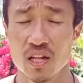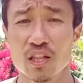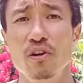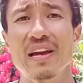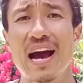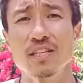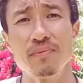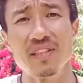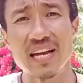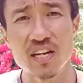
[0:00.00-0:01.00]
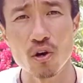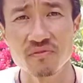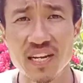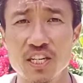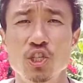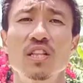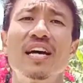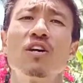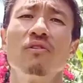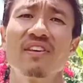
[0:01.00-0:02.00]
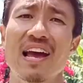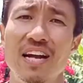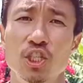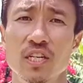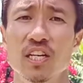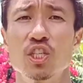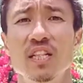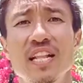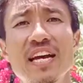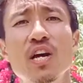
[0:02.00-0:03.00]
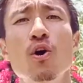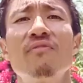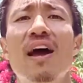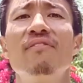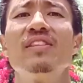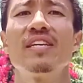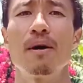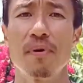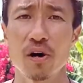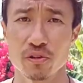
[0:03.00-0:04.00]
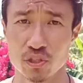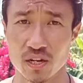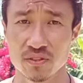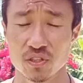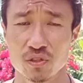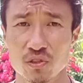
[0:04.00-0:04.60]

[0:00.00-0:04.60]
Learning how to be able to let go of tension, let go of the agitation, let go of everything that bothers us.